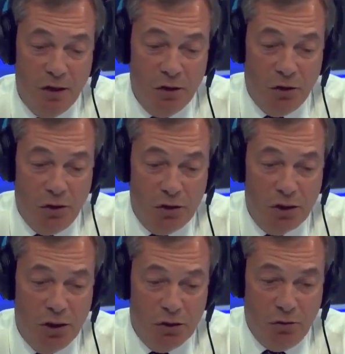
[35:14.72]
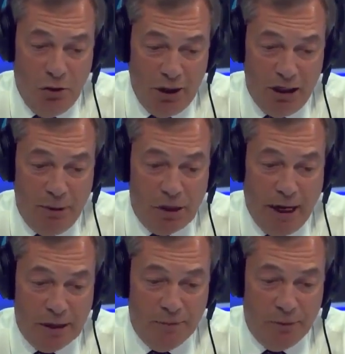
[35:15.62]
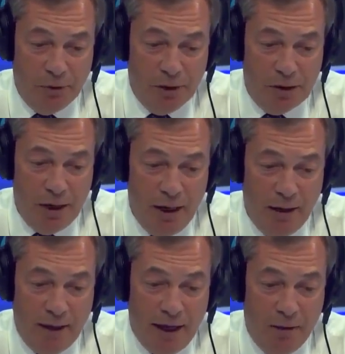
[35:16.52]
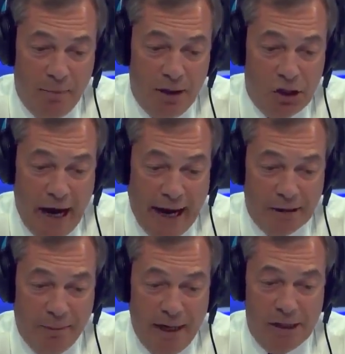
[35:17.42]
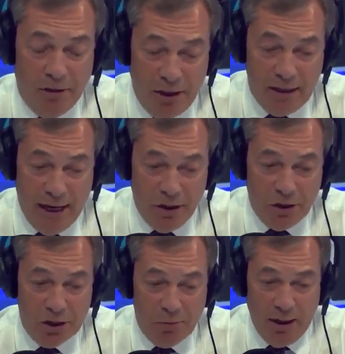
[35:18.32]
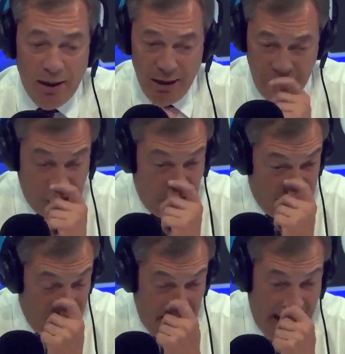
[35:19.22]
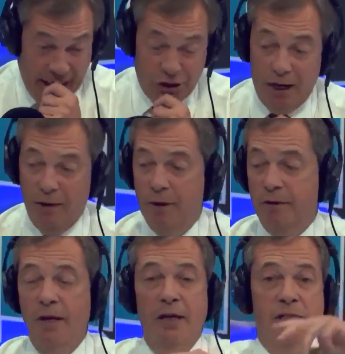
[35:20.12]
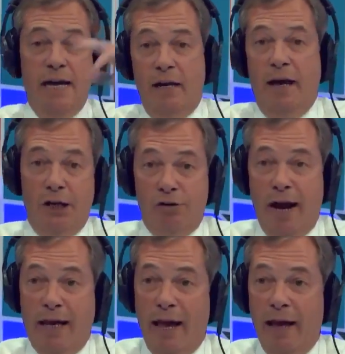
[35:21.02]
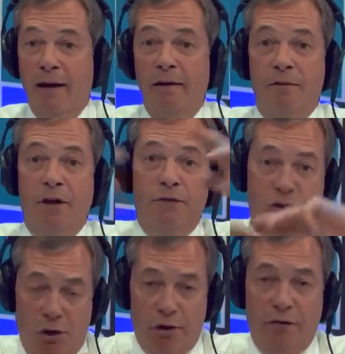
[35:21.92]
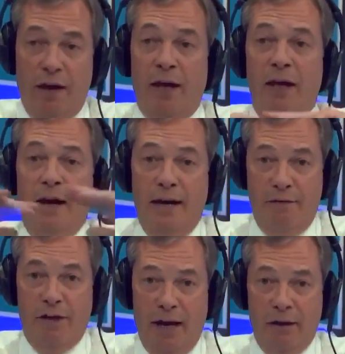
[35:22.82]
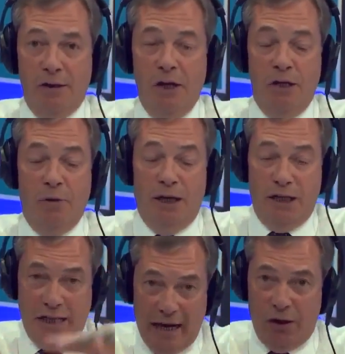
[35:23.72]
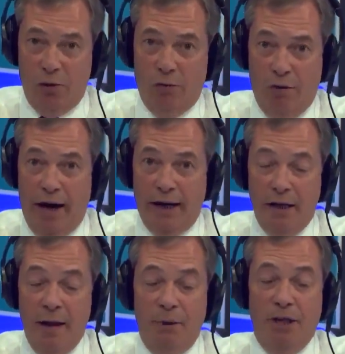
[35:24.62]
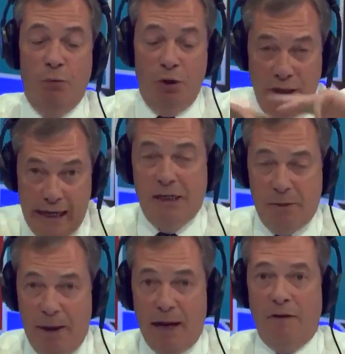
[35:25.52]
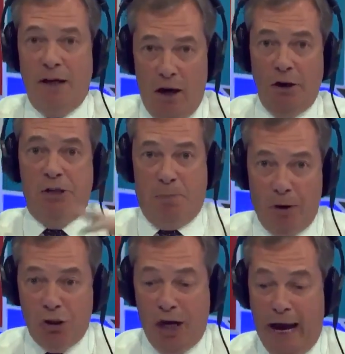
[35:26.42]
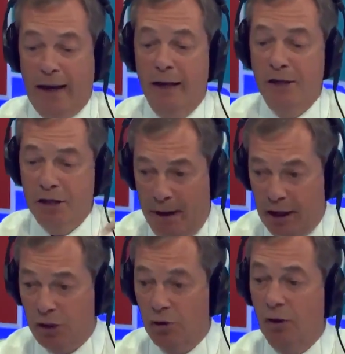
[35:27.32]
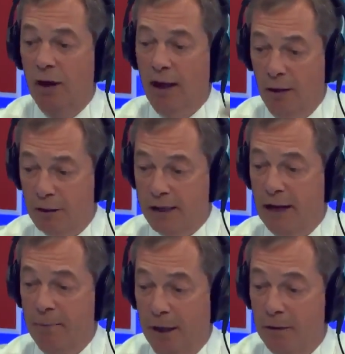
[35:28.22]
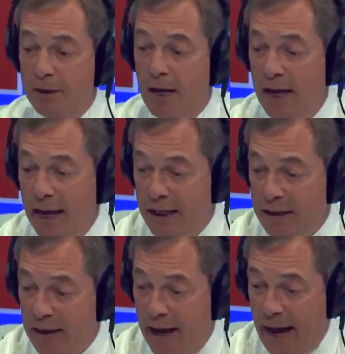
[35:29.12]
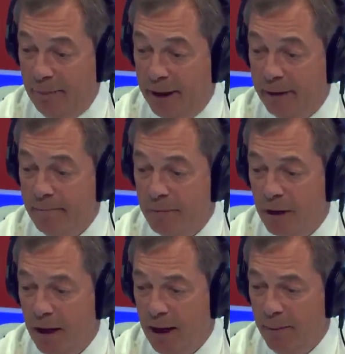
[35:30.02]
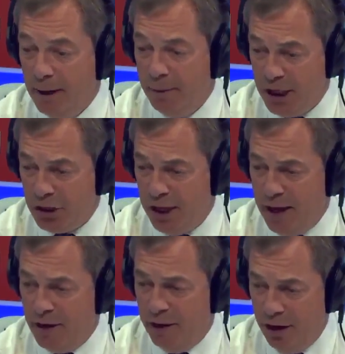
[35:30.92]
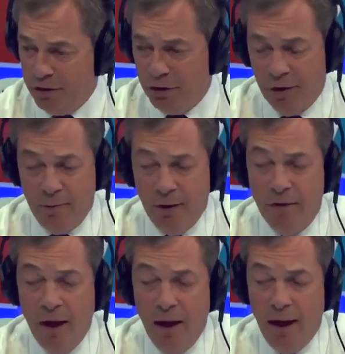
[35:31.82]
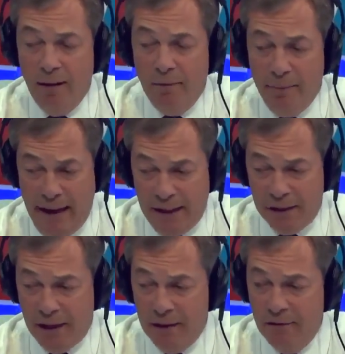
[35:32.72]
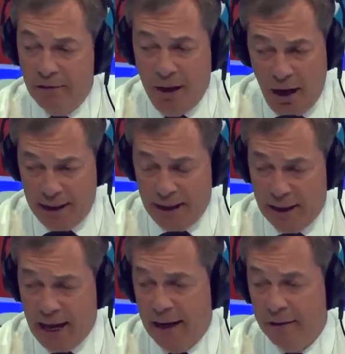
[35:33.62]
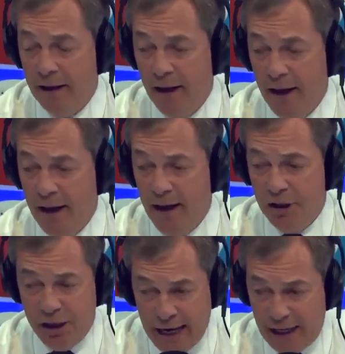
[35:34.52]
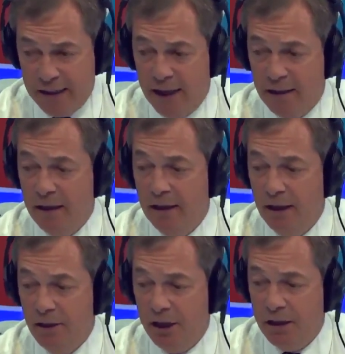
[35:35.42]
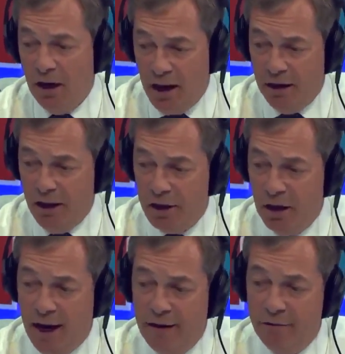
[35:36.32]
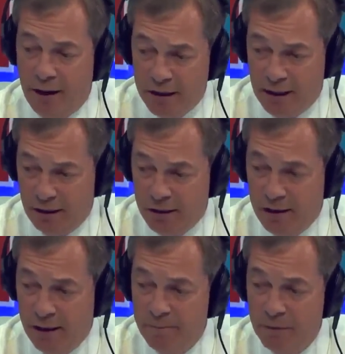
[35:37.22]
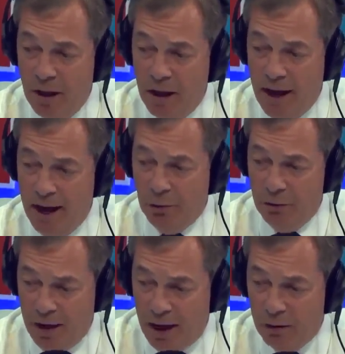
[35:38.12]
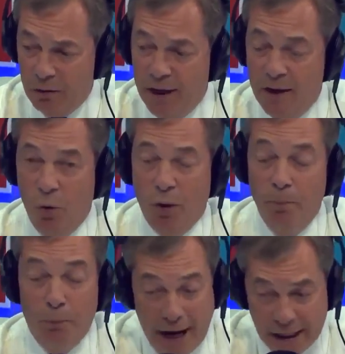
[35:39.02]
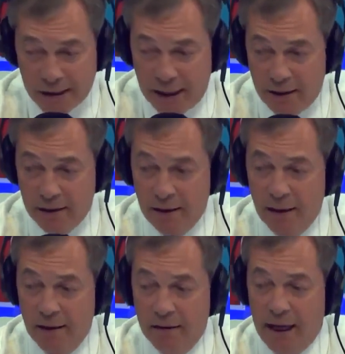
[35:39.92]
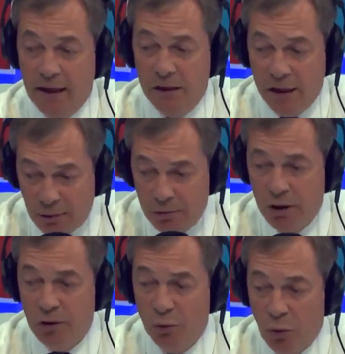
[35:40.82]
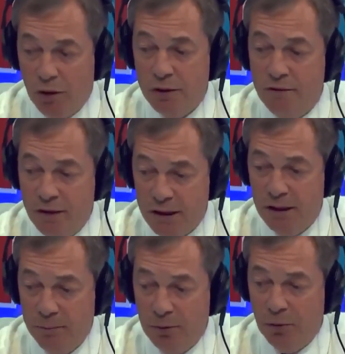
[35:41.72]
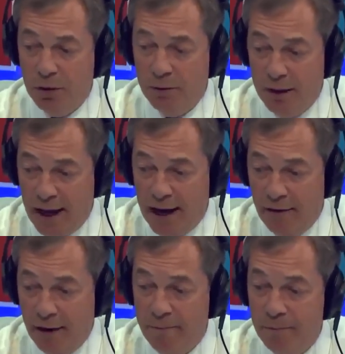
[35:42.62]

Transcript: Goods do not need to be checked at borders. They can be checked based on intelligence. Well, John, actually, with satellite tracking and photography and everything else, to an extent you're right, but there would need to be the odd spot check to make sure wholesale abuse isn't happening. And a position here that I rather agree with, Amanda from Hartley in Kent, and she texts in and she says, hi, Nigel, I have friends in Ulster. And although they want Brexit, they don't want a physical border with ERA.